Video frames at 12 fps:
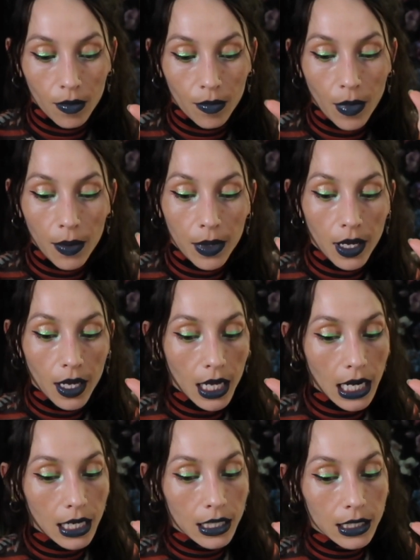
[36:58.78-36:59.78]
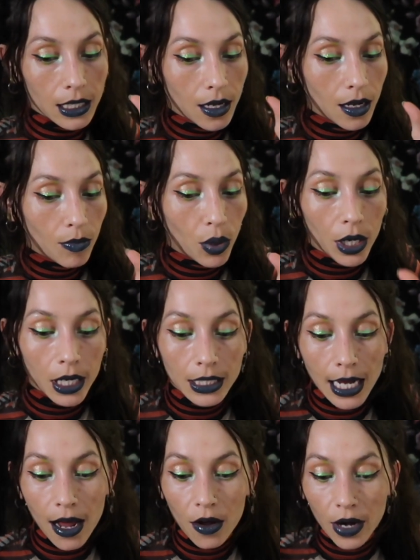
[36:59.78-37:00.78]
Maybe it is putting
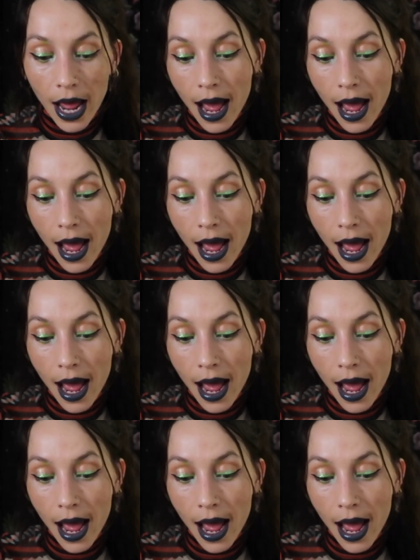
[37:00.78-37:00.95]
down